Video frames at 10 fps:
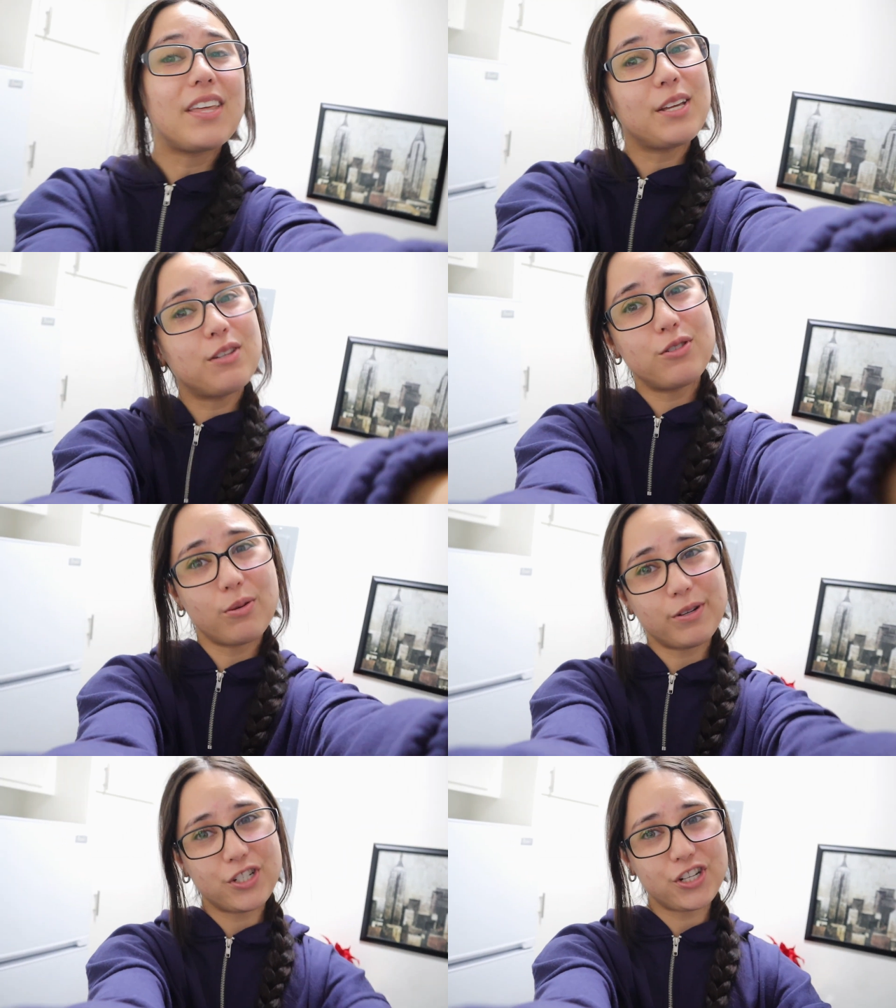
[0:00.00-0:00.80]
Thank you so
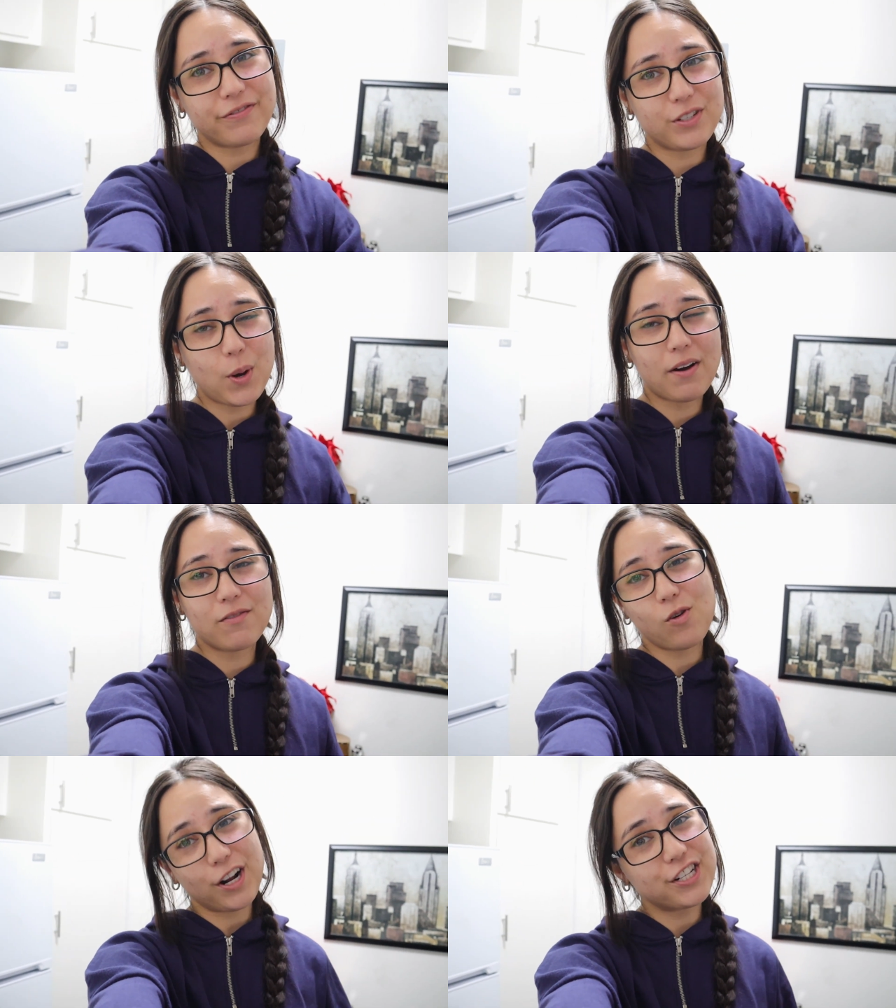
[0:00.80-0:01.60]
much if you have
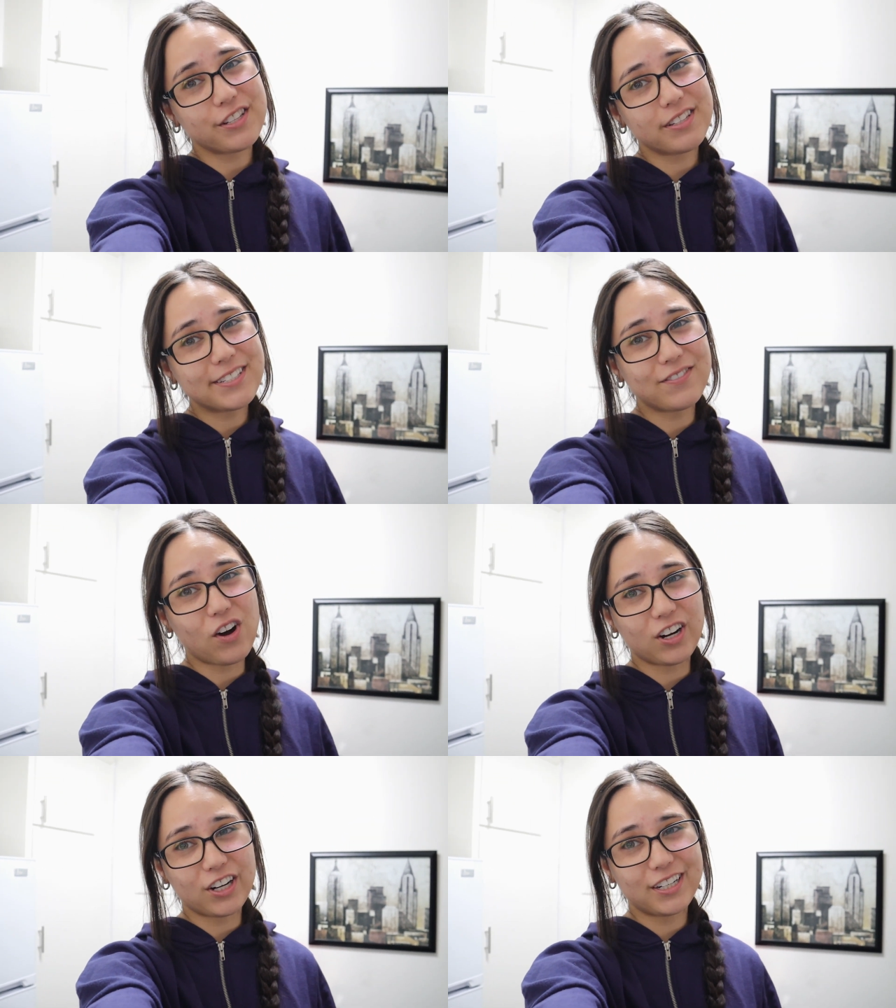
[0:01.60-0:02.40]
watched it this
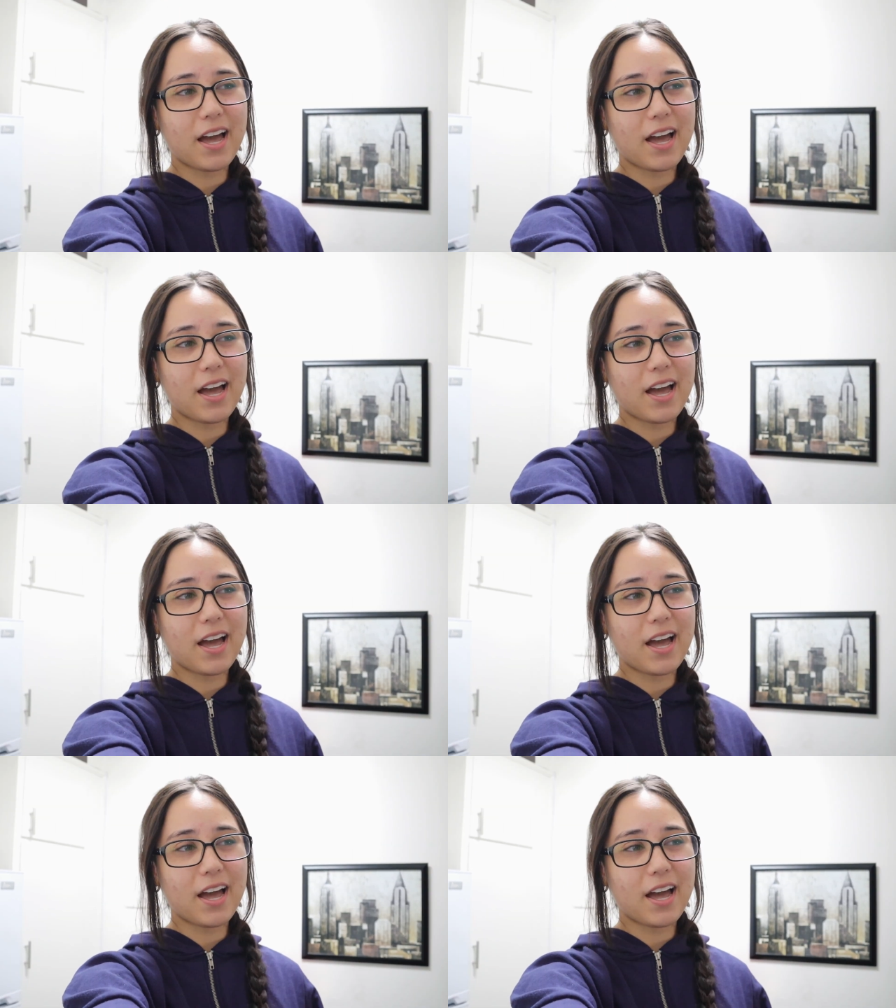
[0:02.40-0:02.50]
far.